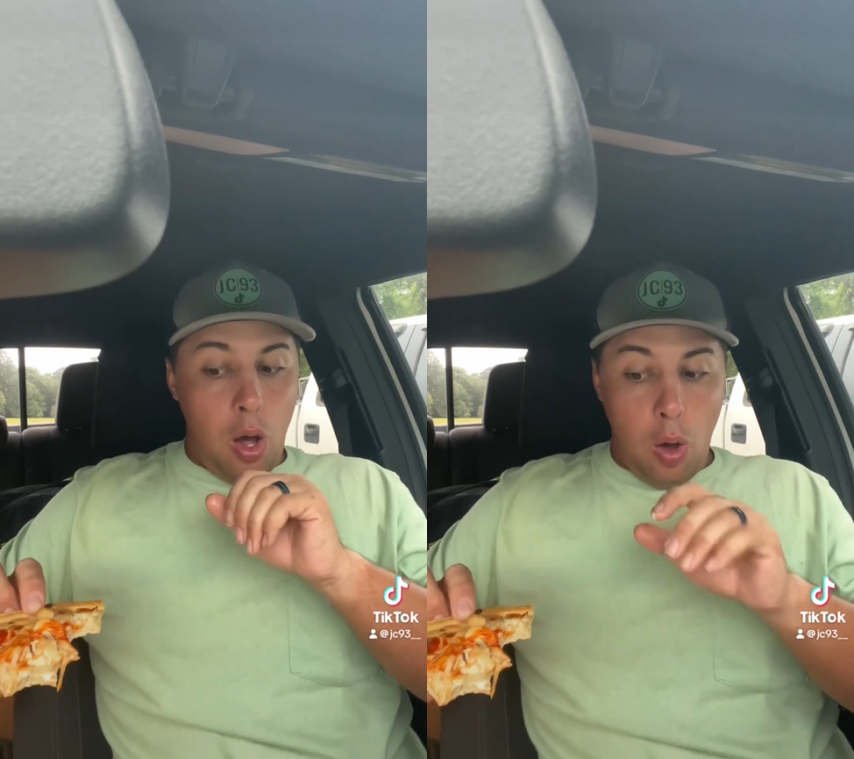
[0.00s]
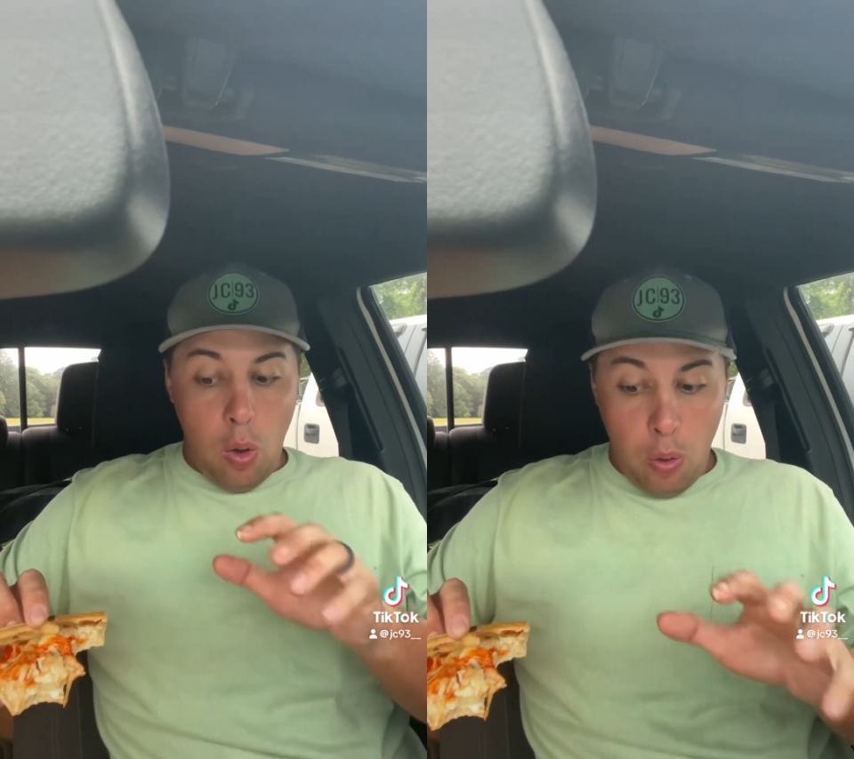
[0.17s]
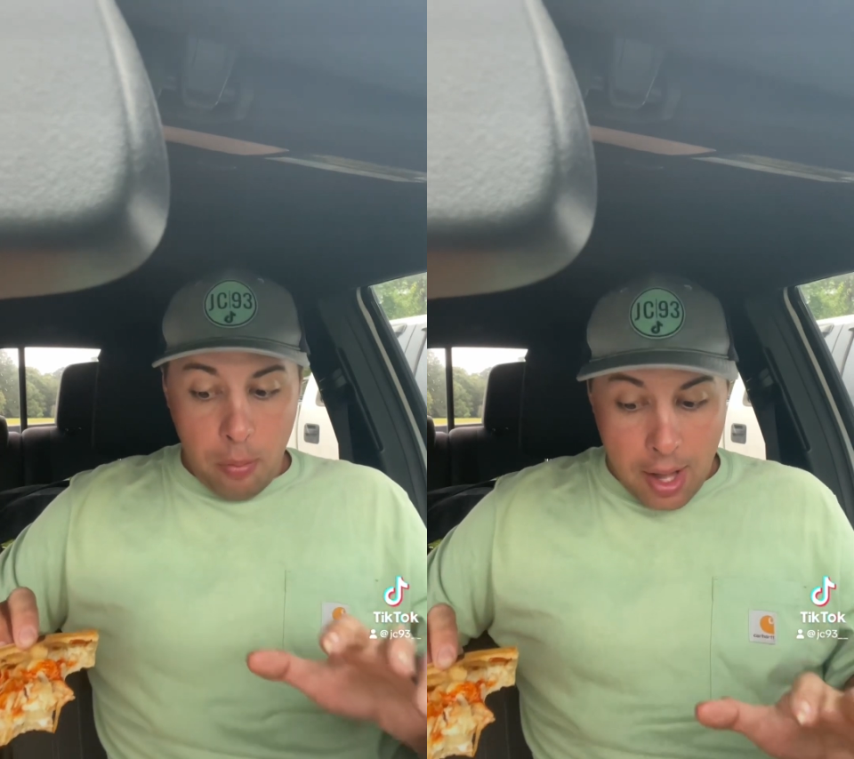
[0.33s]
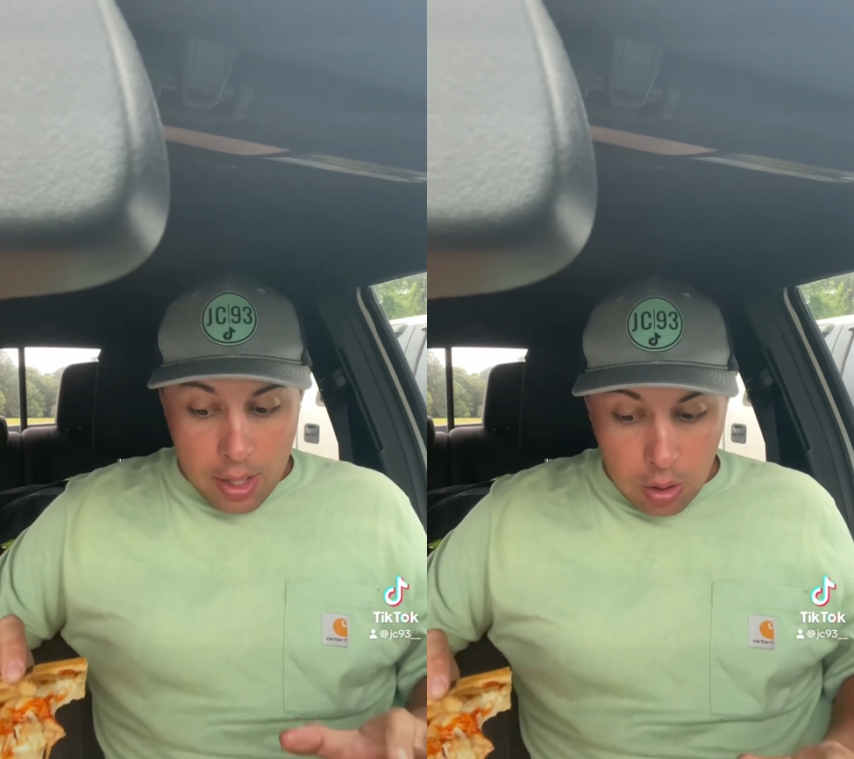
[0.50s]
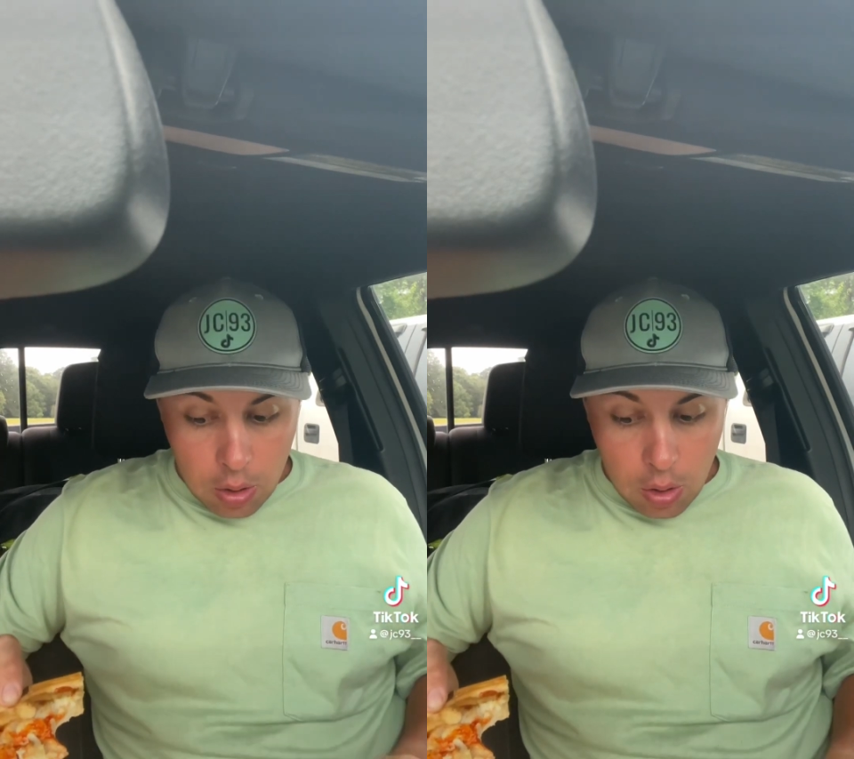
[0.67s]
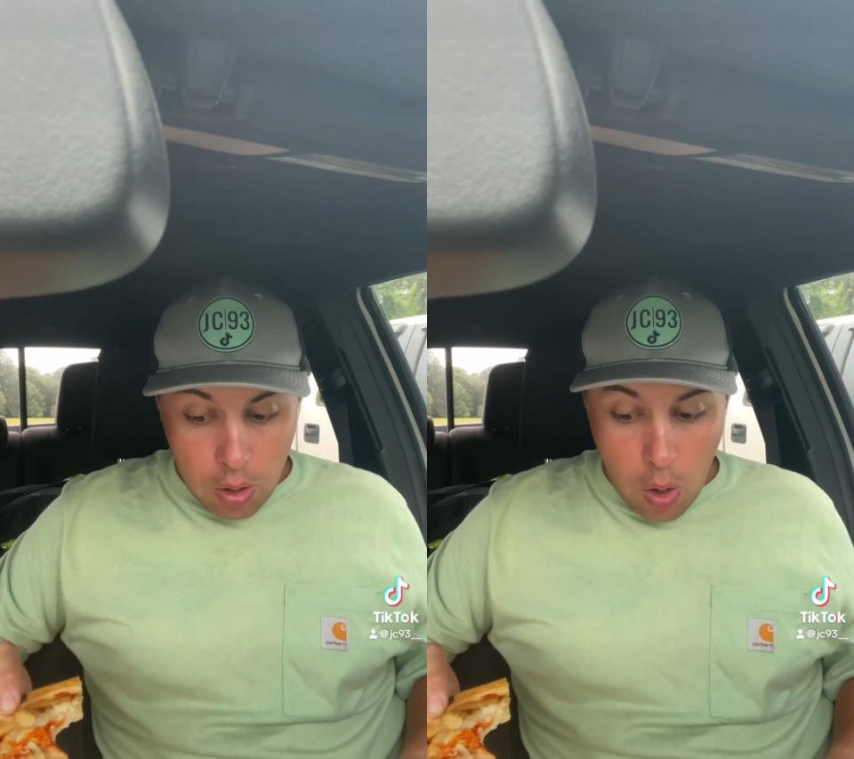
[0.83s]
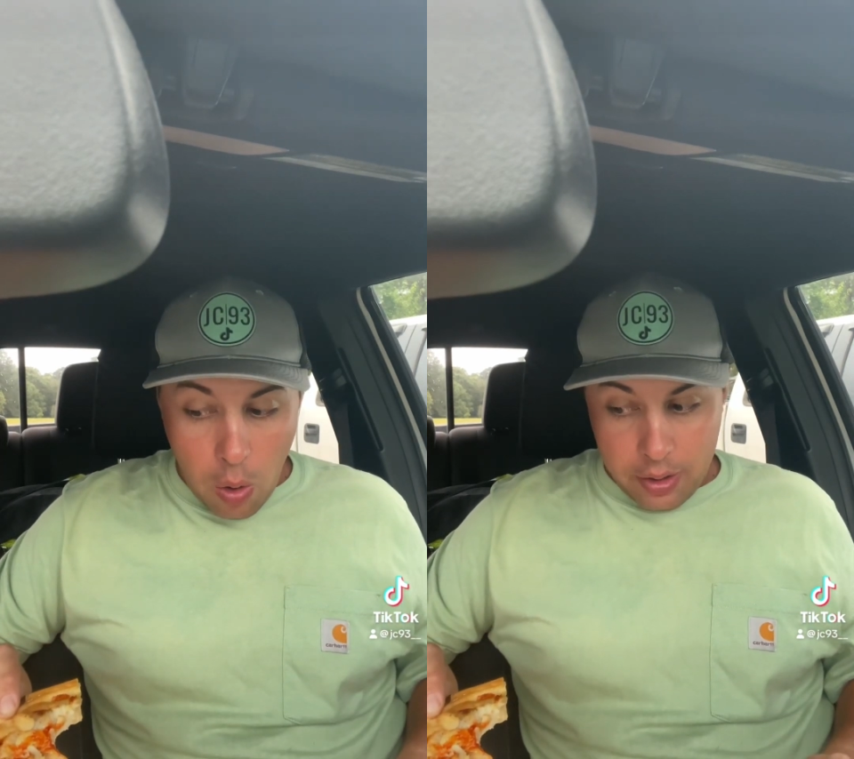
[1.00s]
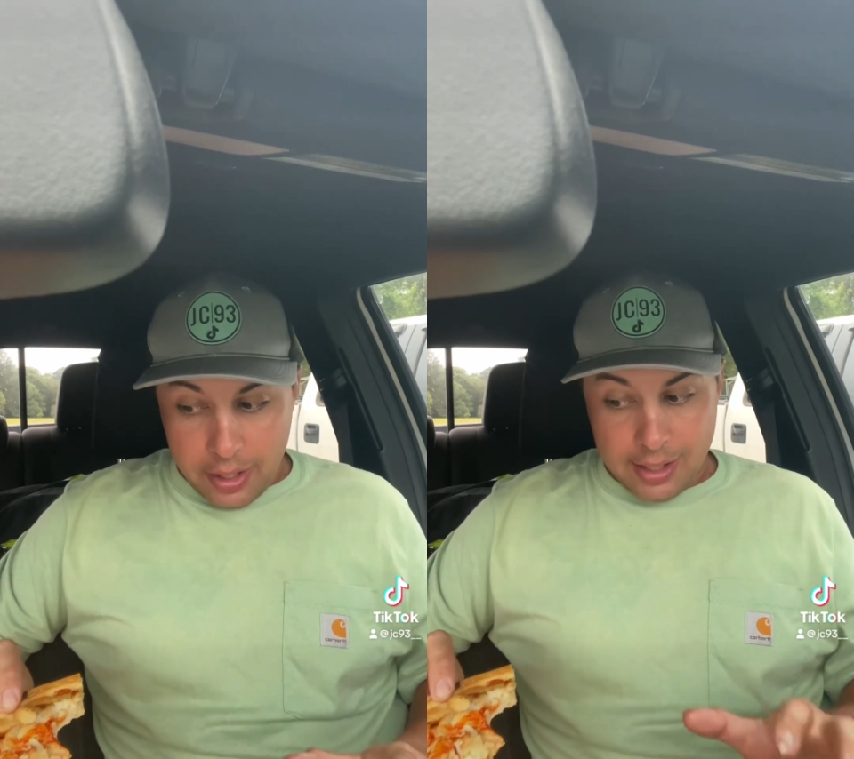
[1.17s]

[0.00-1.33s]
Oh my Lord,